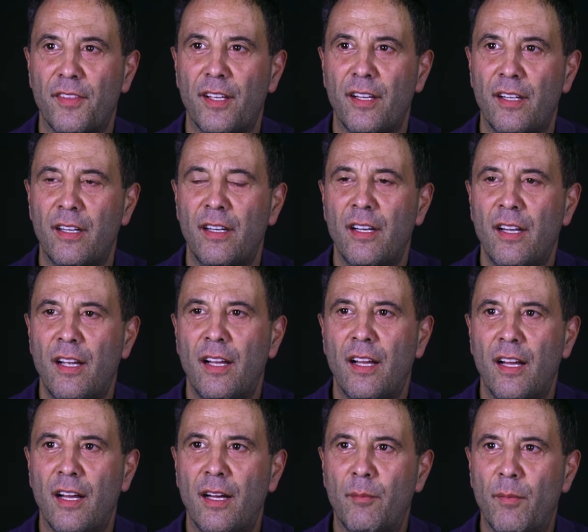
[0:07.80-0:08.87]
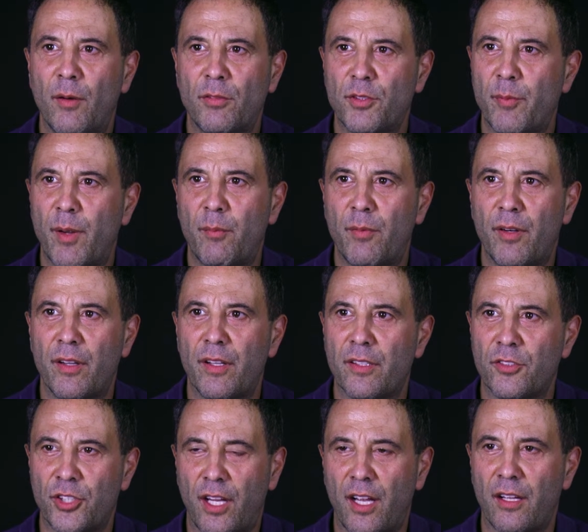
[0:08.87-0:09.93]
there. I was a member of
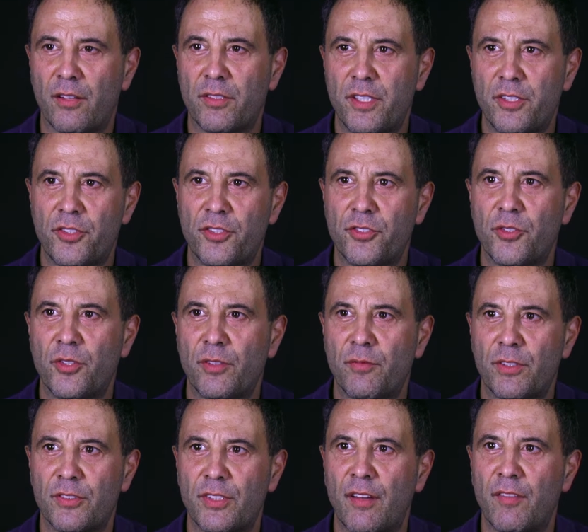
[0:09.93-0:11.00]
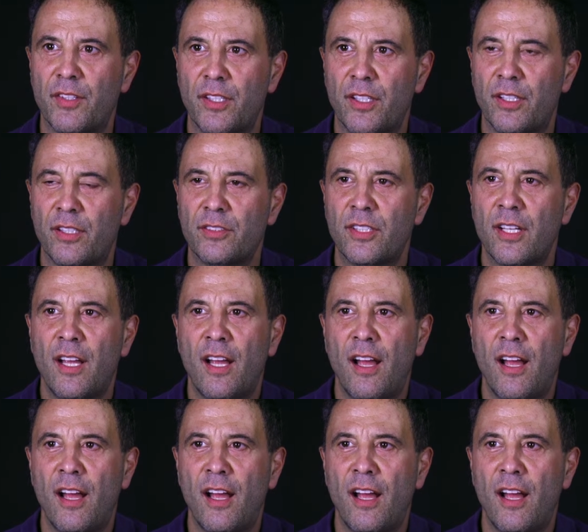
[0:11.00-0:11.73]
the Chicago Teachers Union for 7 years.